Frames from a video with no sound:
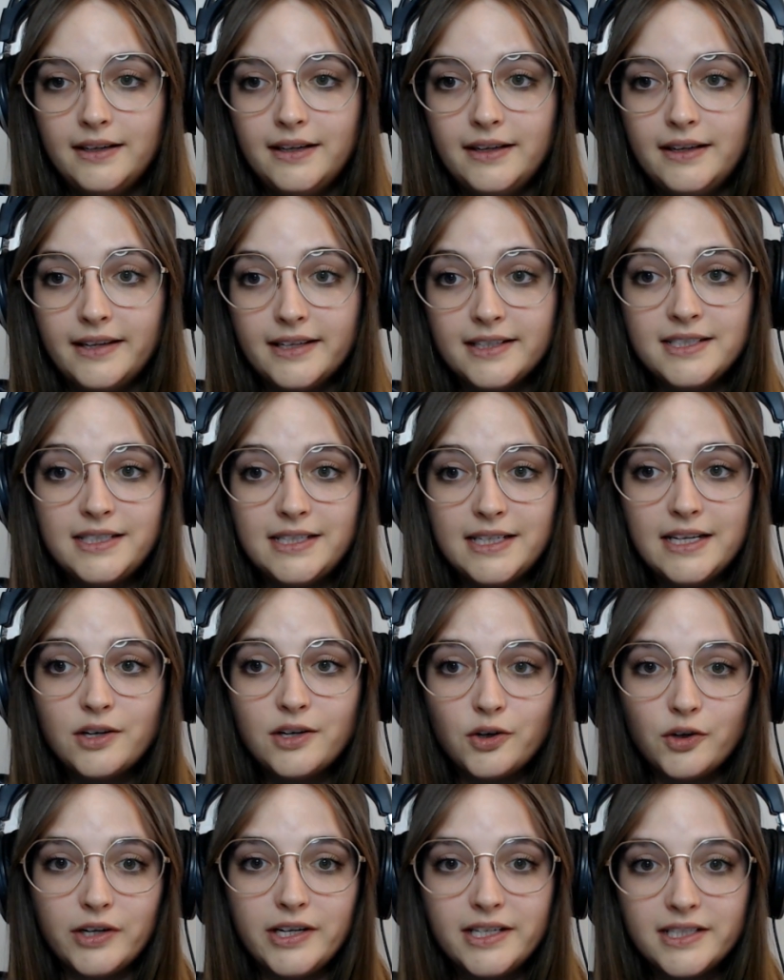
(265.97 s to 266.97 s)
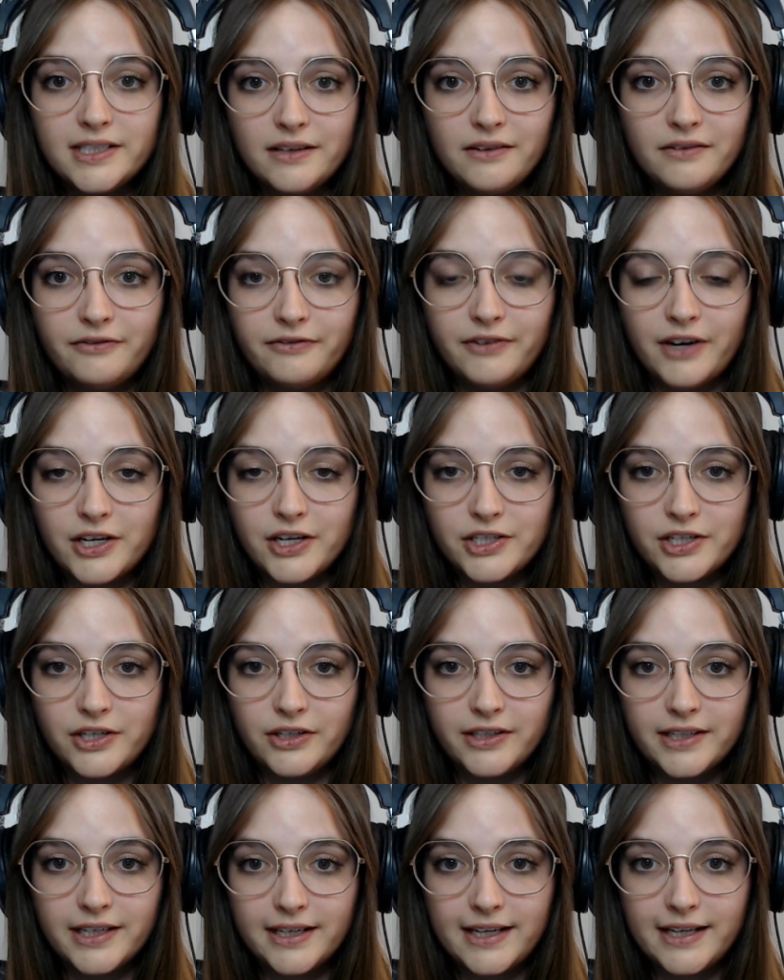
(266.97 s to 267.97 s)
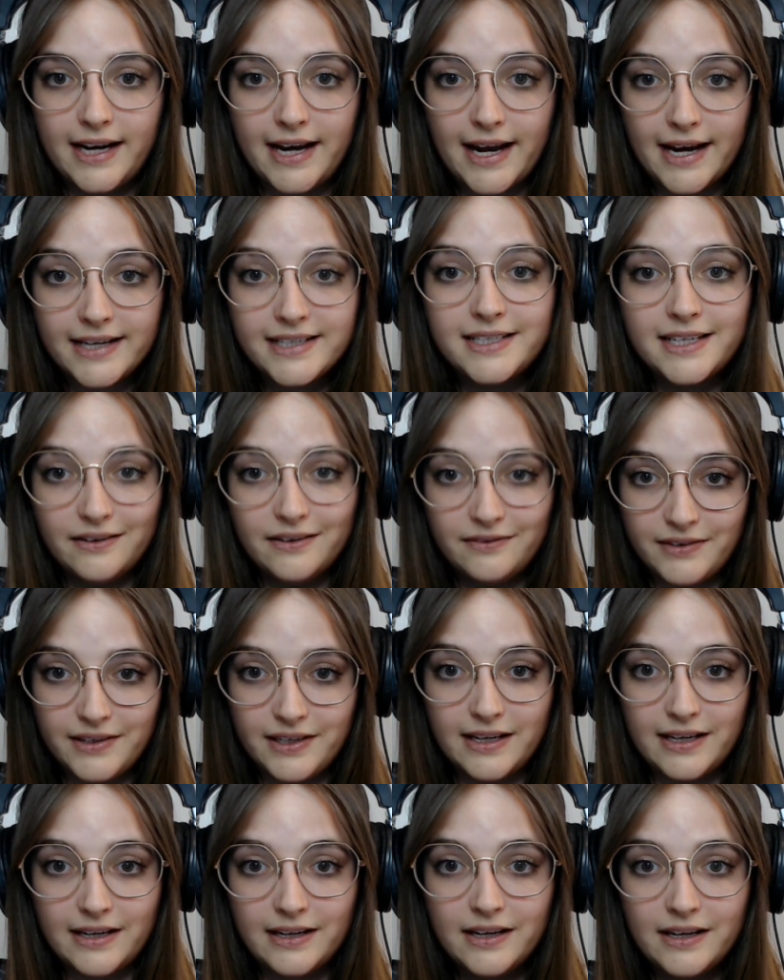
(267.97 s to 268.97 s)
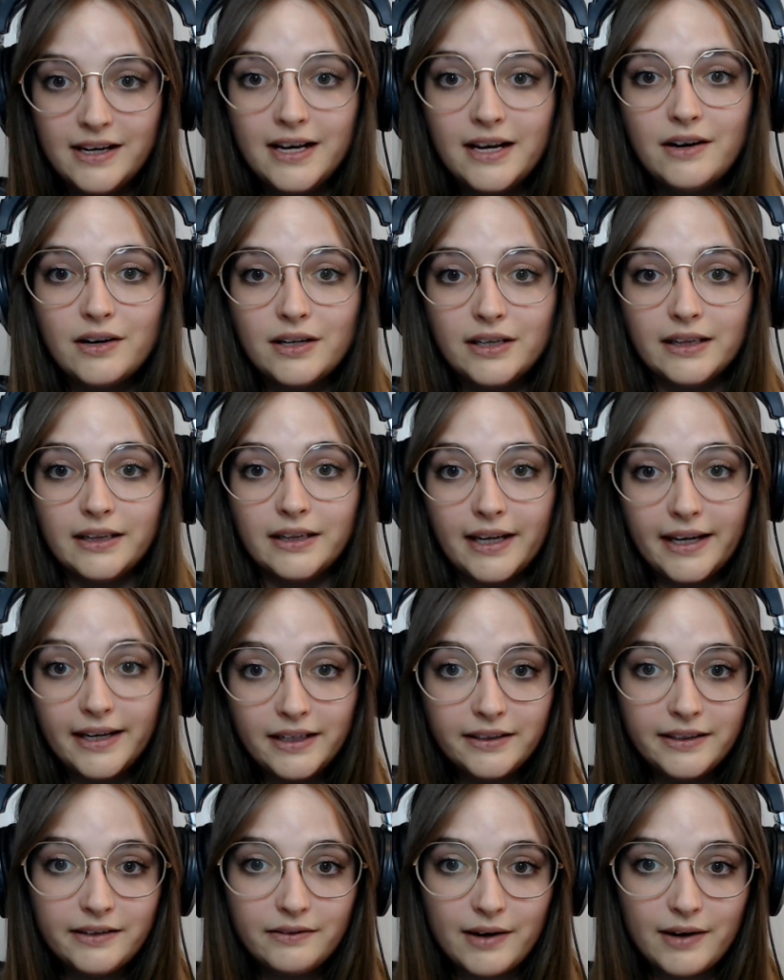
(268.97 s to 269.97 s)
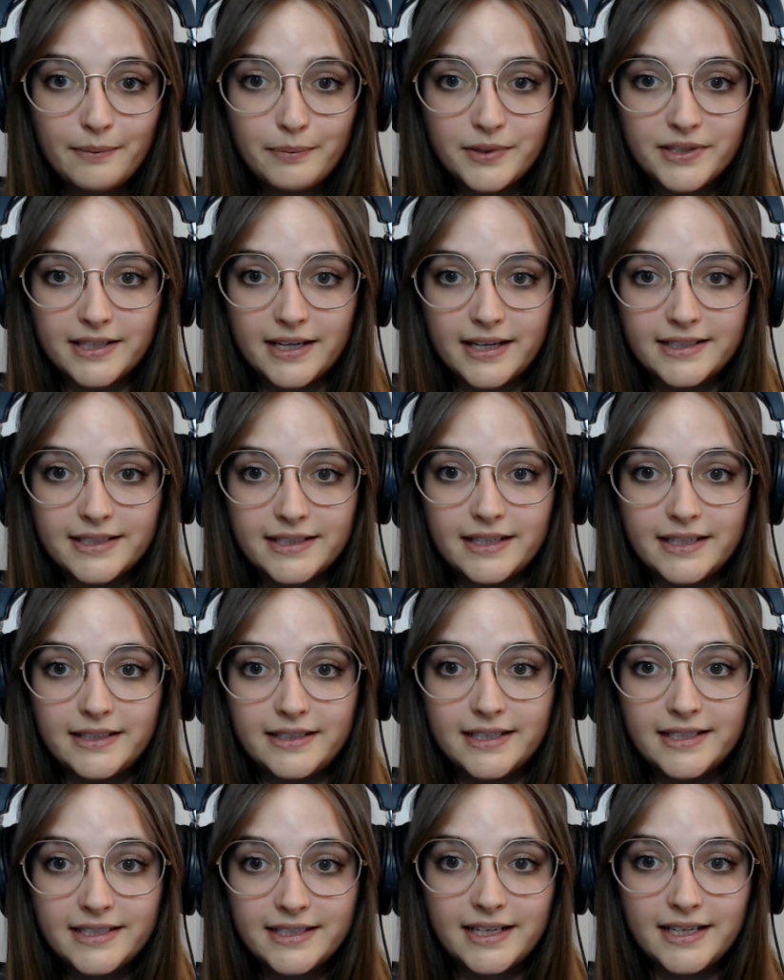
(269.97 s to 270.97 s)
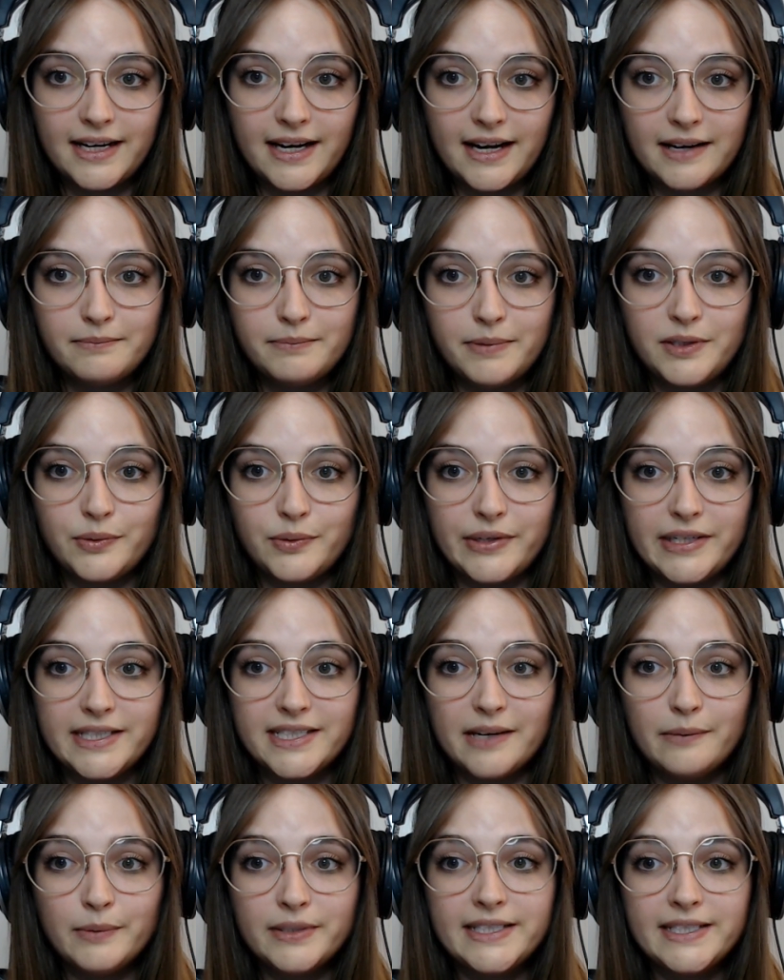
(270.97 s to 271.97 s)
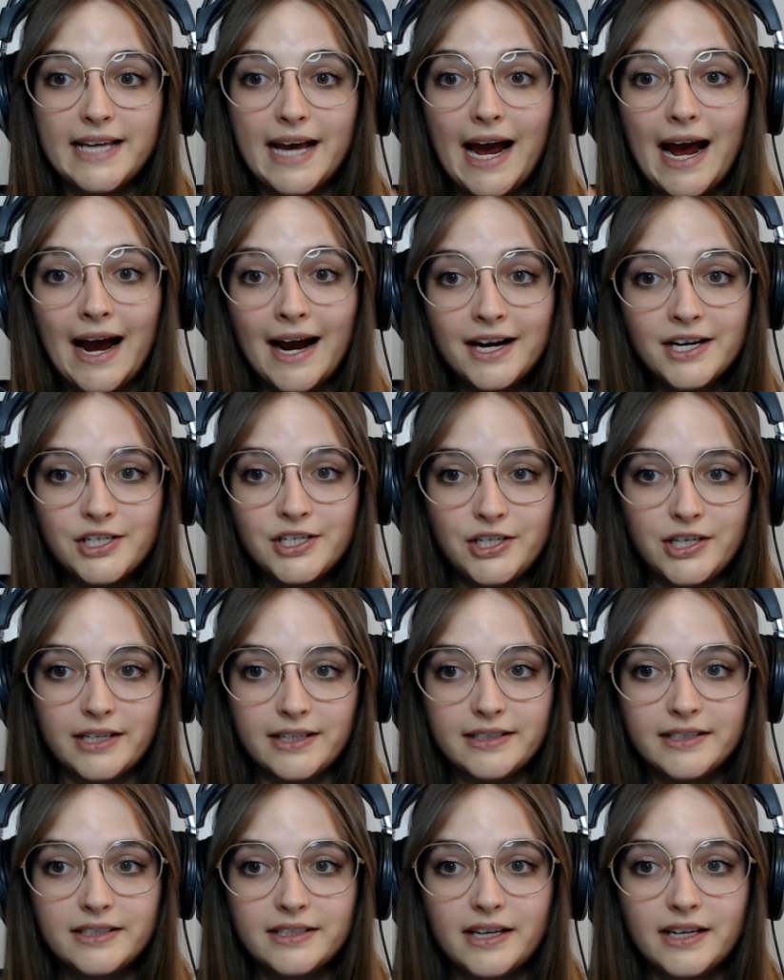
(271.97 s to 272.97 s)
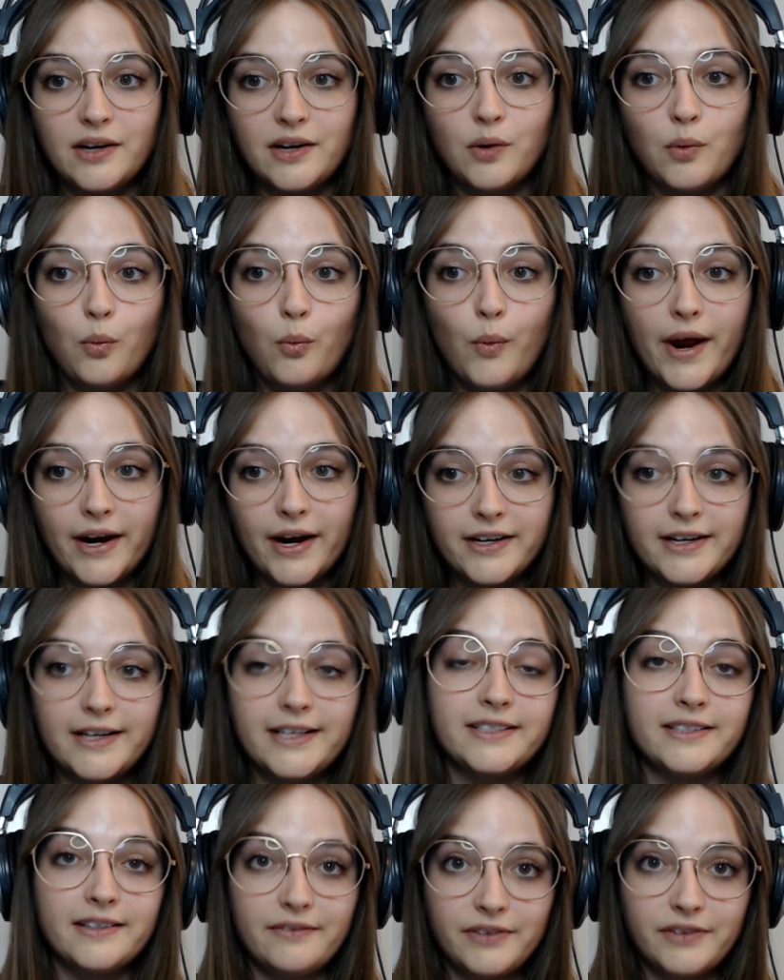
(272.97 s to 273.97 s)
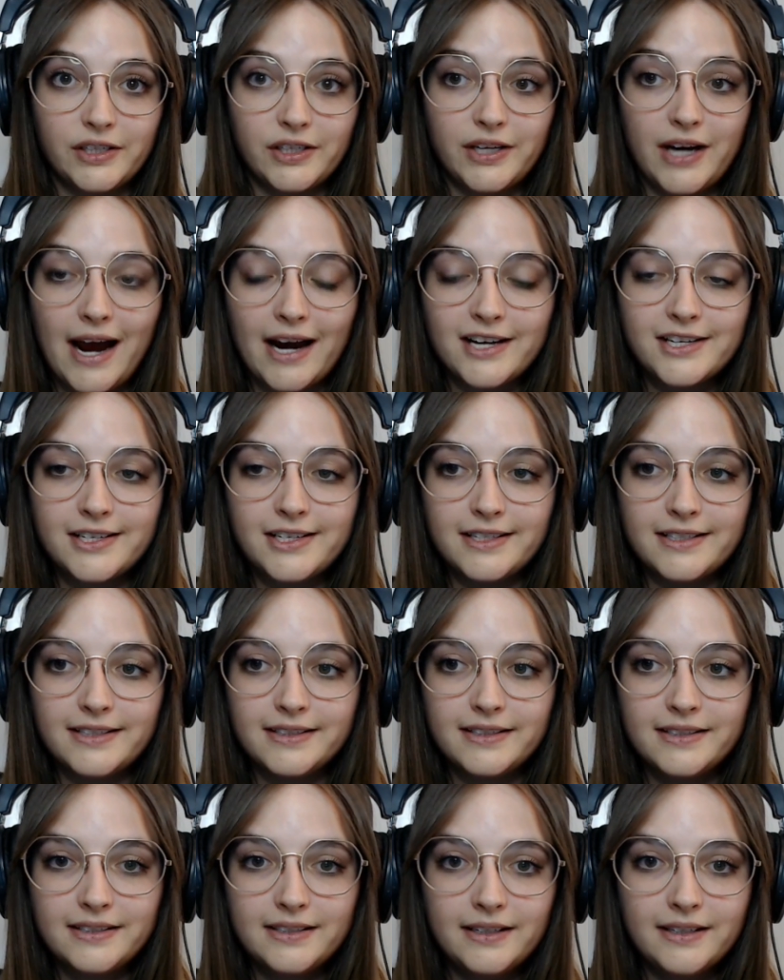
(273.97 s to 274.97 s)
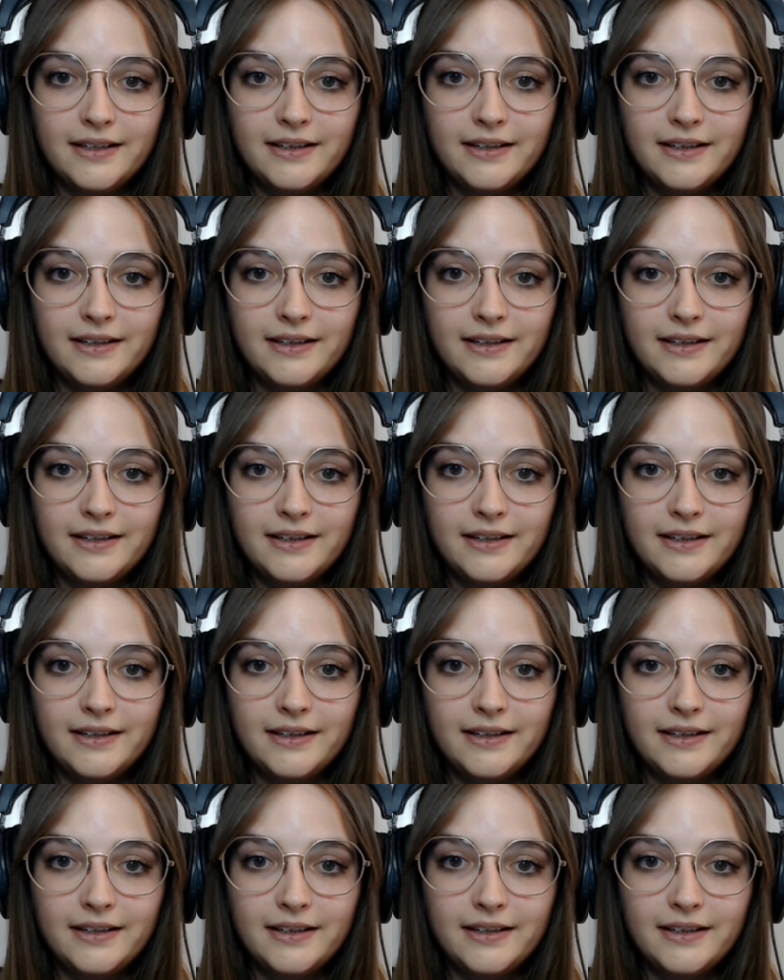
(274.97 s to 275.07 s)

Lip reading: This decrease in functional connectivity likely represents a disconnect between someone's actions and awareness of their actions.